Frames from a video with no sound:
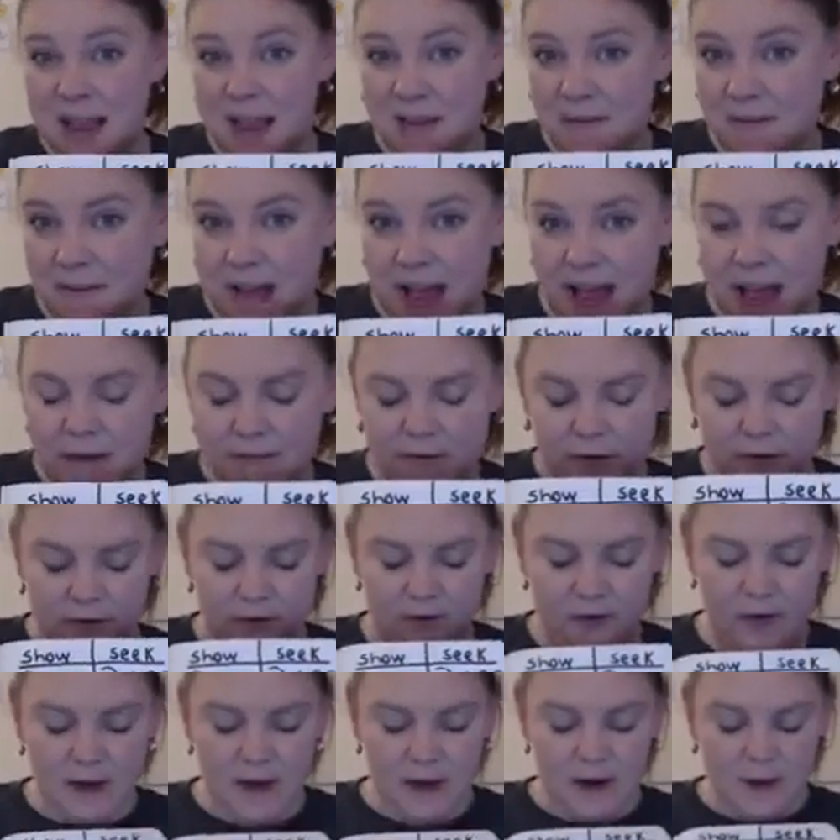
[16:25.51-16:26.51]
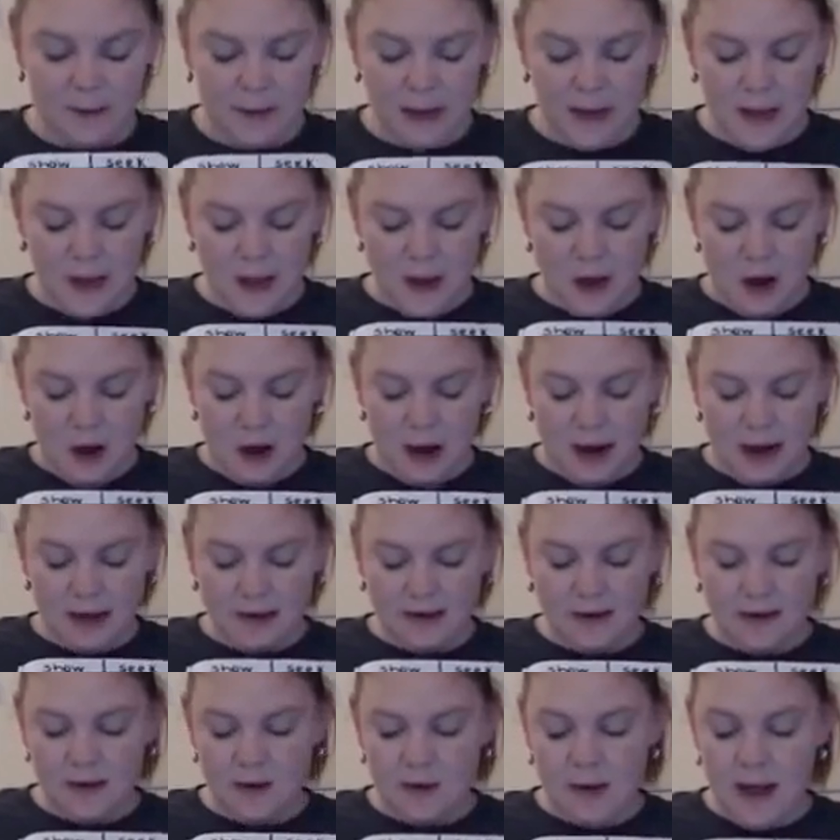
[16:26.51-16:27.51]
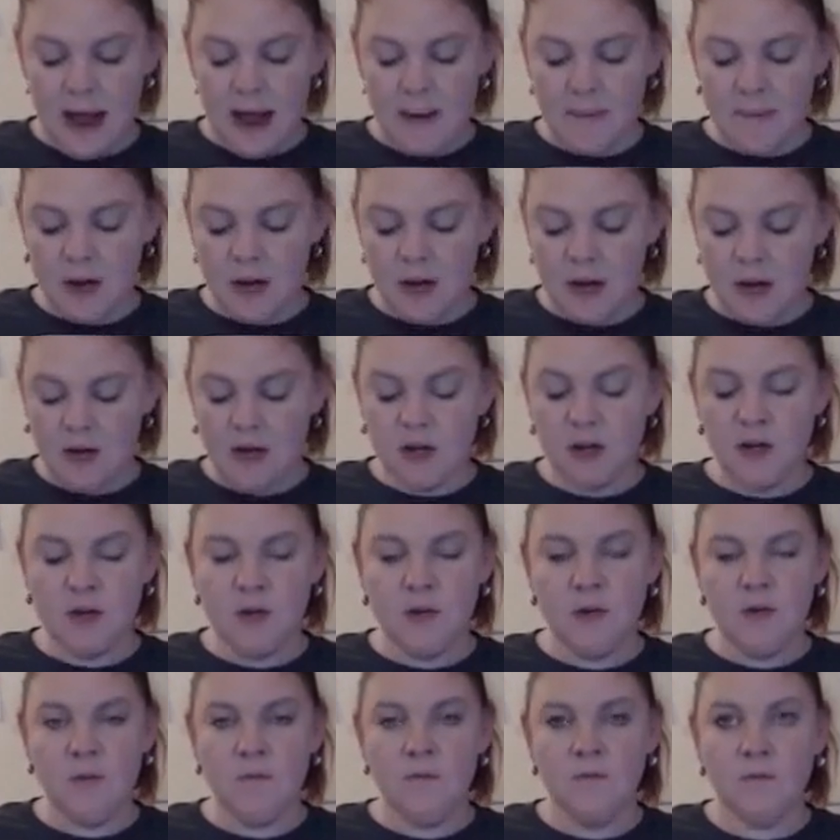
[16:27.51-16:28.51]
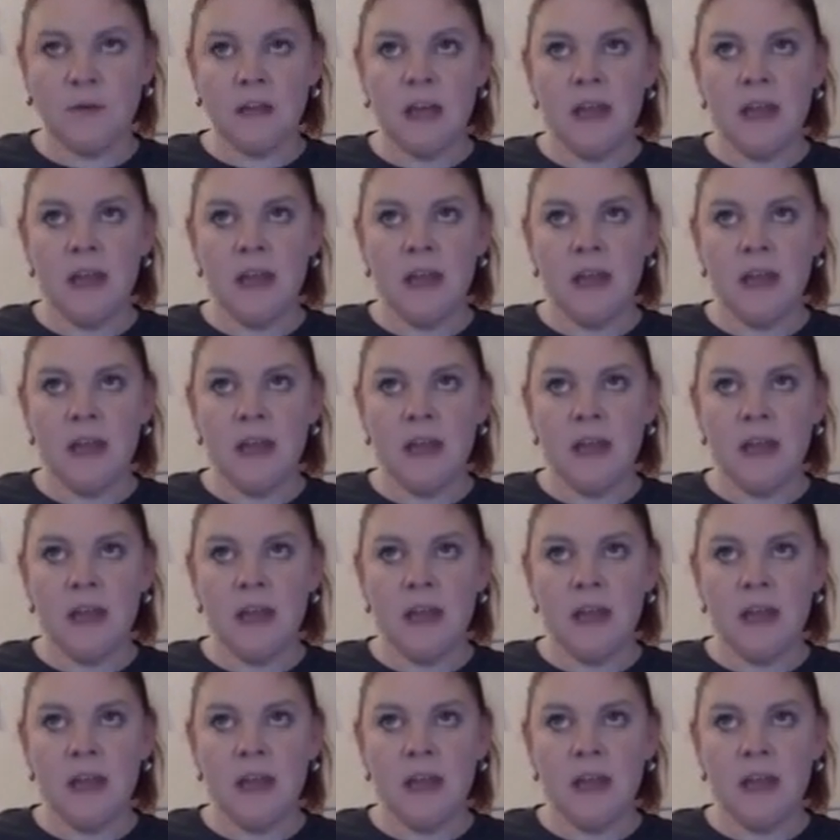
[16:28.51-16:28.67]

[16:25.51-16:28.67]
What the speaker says: a 5 over there. All right, so I'm gonna do